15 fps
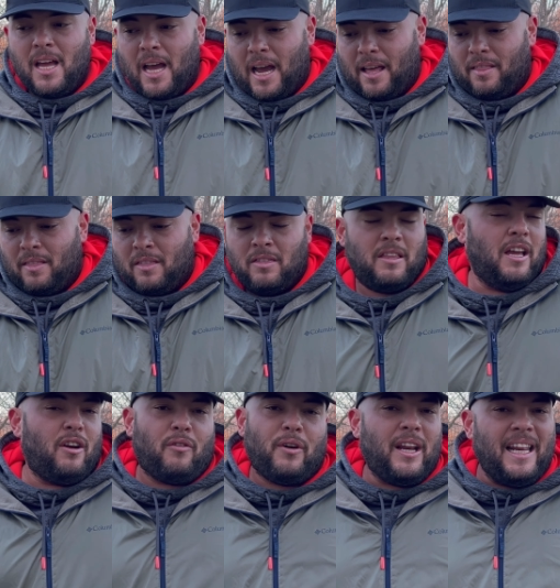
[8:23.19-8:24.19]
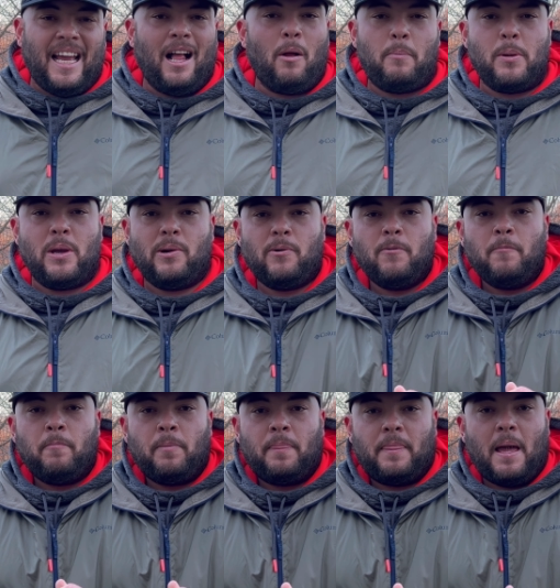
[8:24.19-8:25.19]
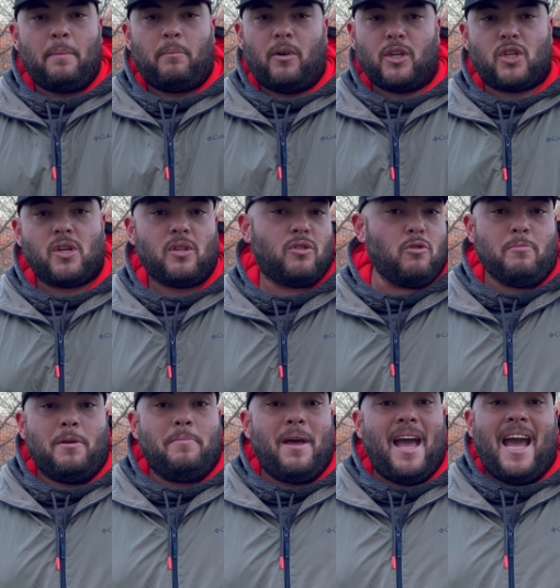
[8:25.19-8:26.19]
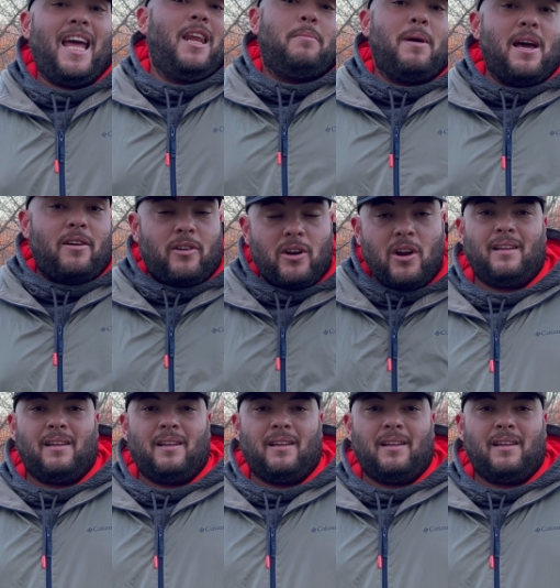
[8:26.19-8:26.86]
and they don't really help you that much to be any better.